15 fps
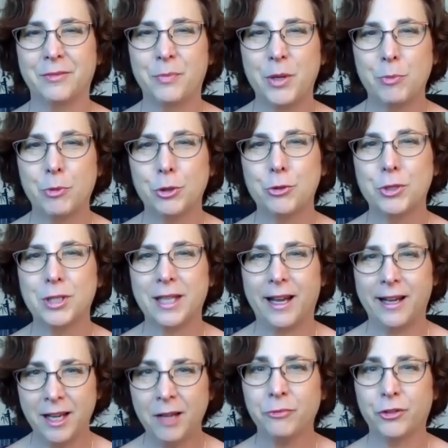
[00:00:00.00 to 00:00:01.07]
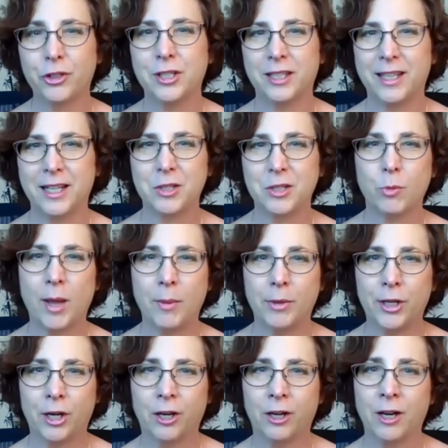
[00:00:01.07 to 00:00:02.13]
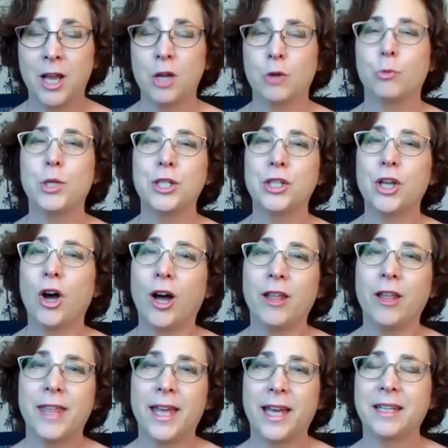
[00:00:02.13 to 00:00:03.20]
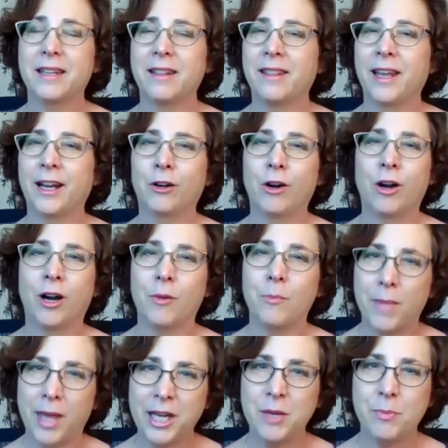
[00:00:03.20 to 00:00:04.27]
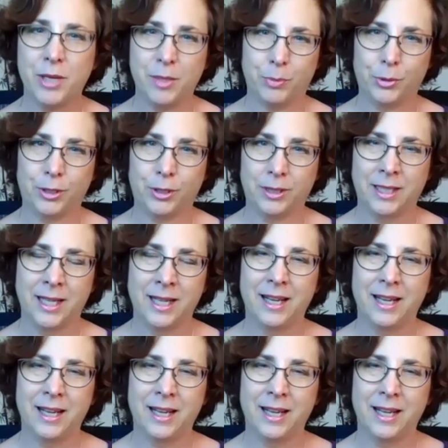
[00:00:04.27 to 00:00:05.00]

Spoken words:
people who signed up for today's webinar, we saw that there are many people